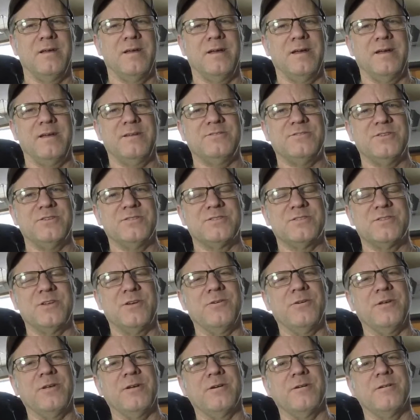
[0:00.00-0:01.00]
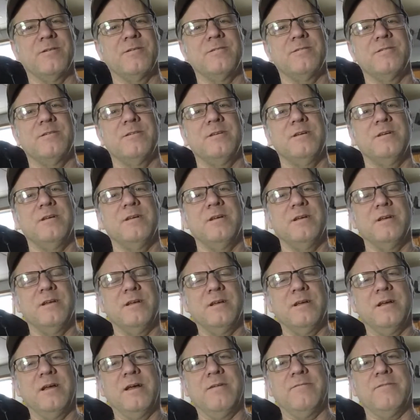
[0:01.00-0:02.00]
Hi, Joe Stowe here.
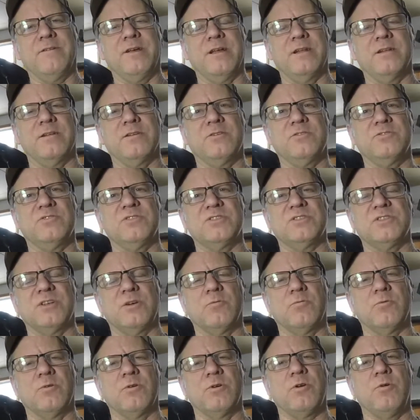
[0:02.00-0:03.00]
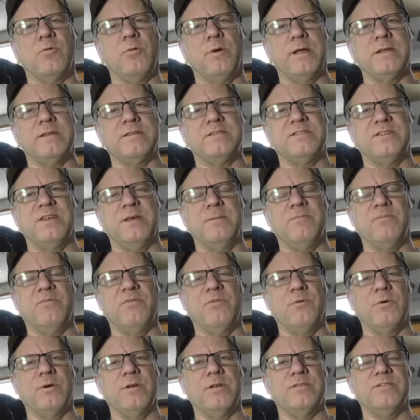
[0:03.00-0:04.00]
I've got just a real quick tip
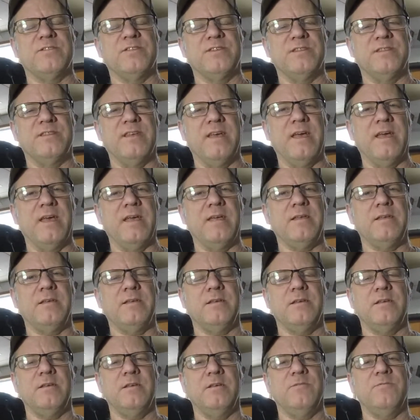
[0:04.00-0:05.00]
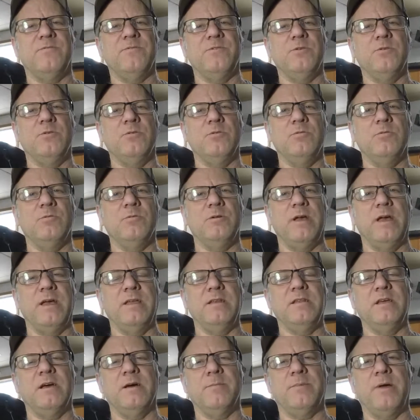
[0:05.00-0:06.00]
for you today. If you
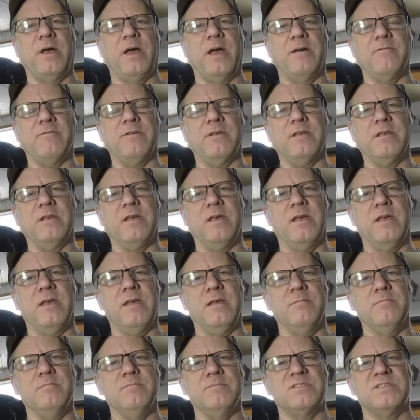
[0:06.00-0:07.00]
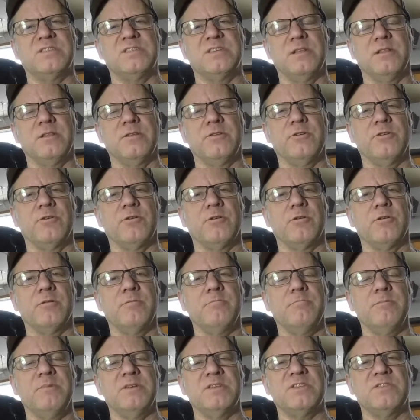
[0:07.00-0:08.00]
end up having a cylinder
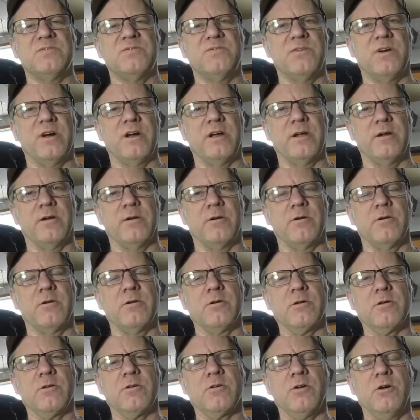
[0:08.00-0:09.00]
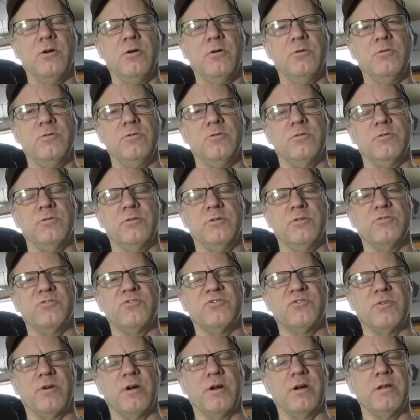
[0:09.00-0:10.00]
misfire code on your
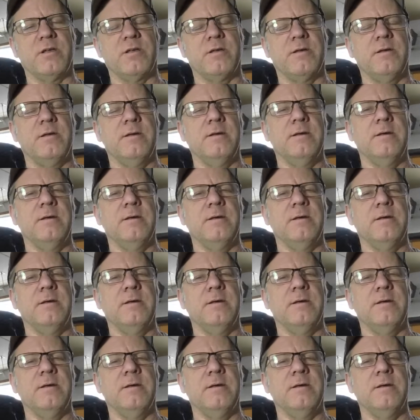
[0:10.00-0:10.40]
truck